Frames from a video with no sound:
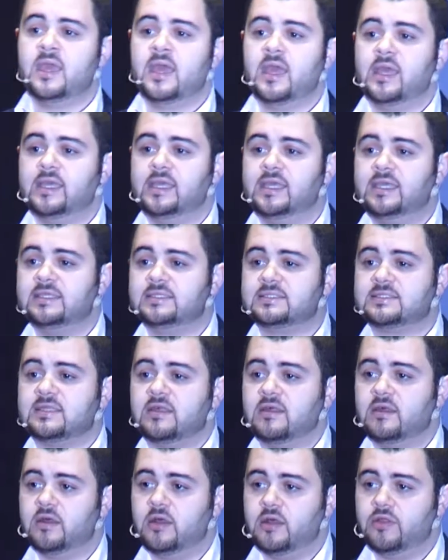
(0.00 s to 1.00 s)
is
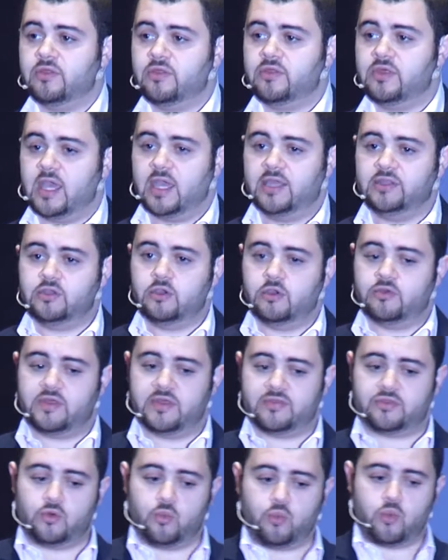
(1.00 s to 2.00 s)
the idea
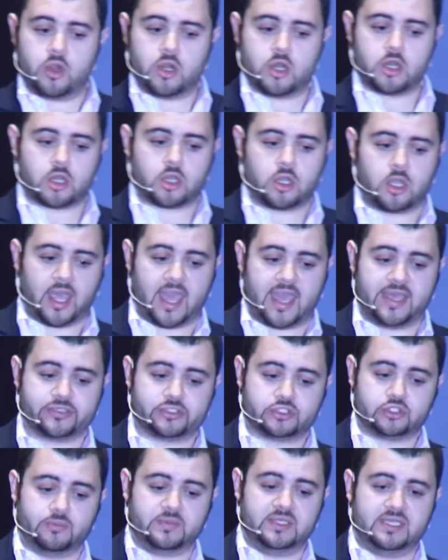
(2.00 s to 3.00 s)
that the work has
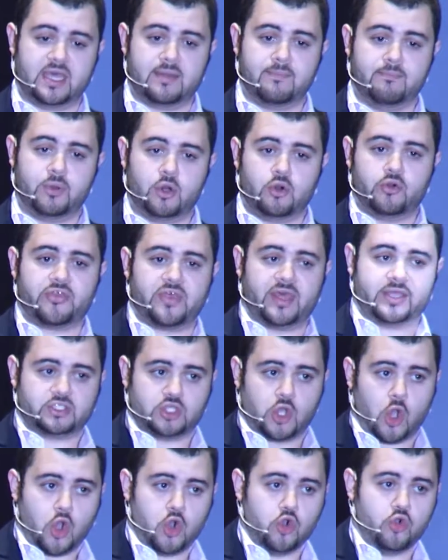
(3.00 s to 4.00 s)
to be done both at
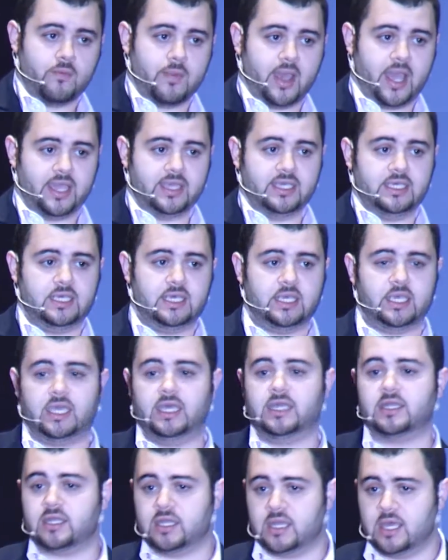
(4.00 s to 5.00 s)
home, i.e.,
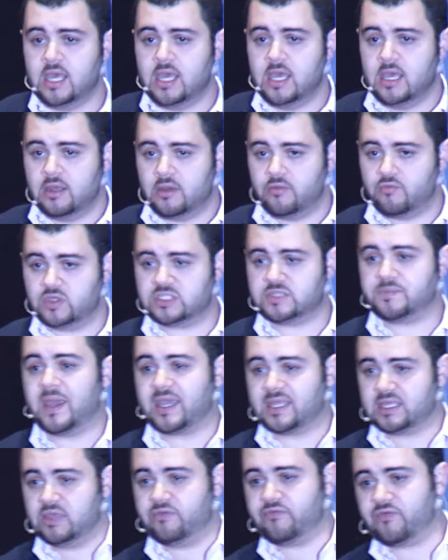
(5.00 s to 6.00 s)
in
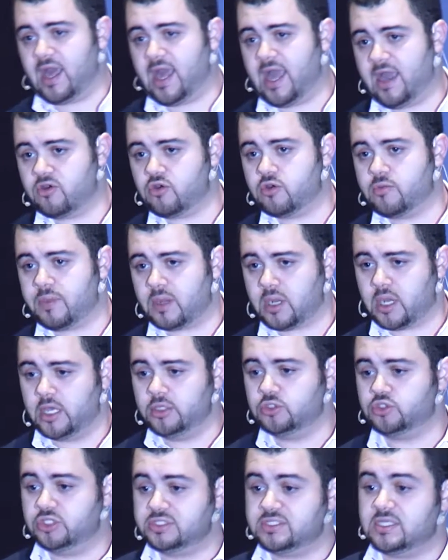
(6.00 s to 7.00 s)
respective Arab
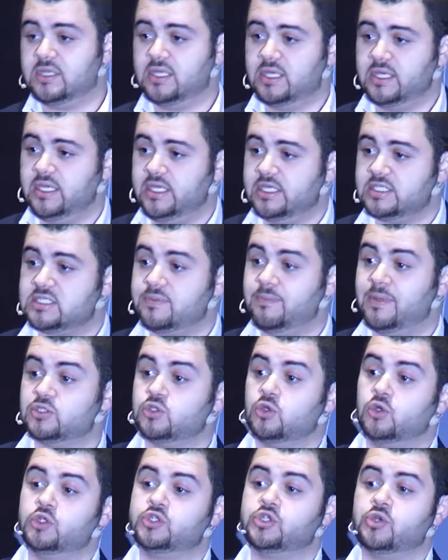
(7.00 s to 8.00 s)
countries in the East, but
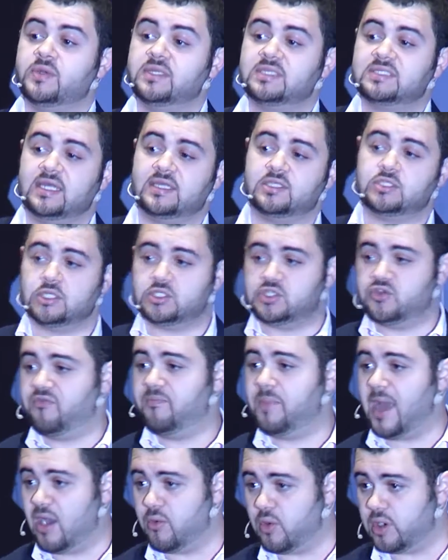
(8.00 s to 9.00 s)
also in centers of
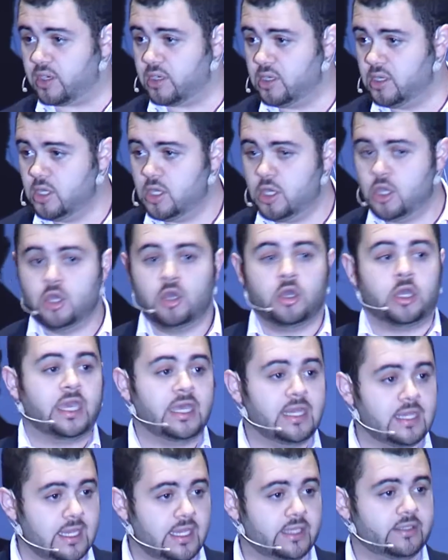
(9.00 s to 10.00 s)
power
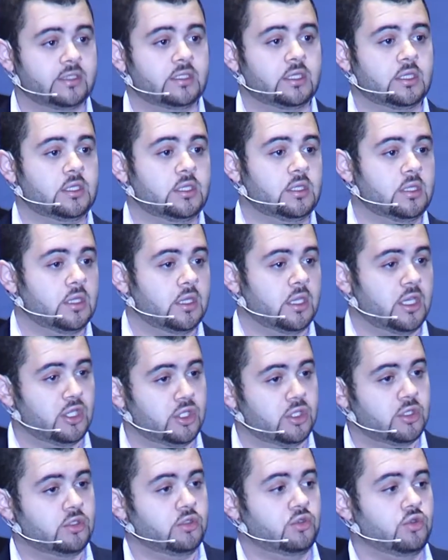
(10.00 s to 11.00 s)
in London,
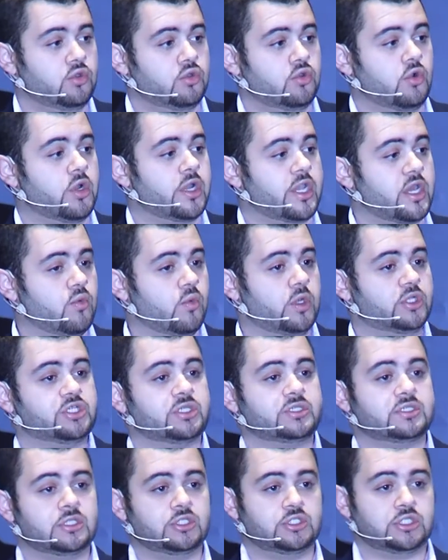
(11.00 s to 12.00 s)
in New York, in
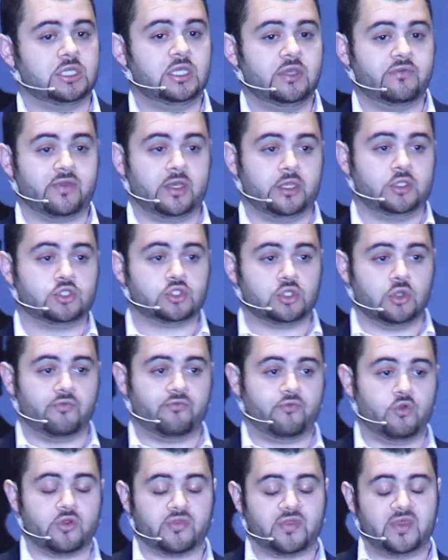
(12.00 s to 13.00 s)
Washington, Geneva, and so
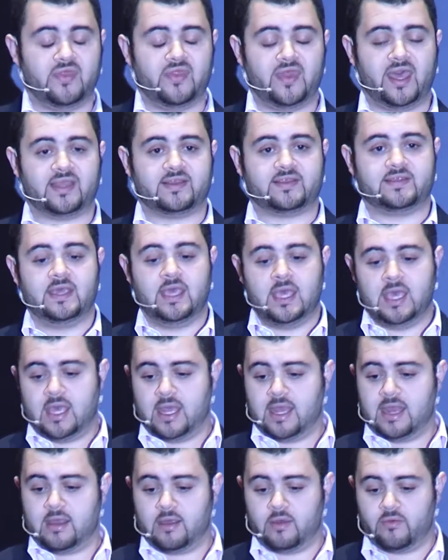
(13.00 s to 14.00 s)
forth. And that
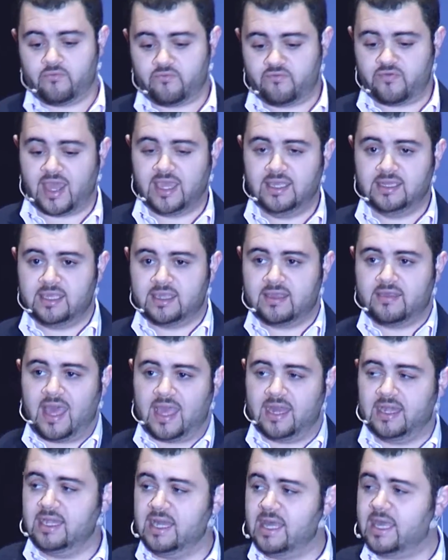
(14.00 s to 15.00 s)
finding
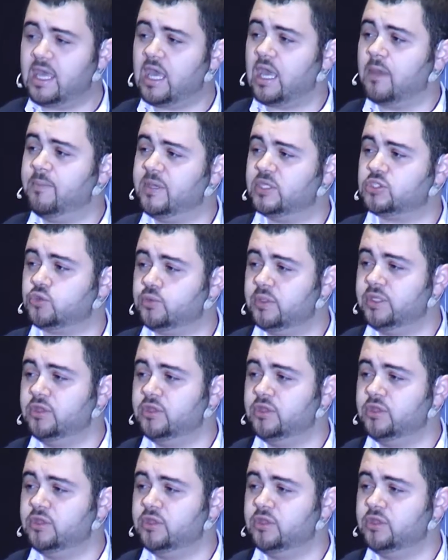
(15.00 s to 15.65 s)
that link between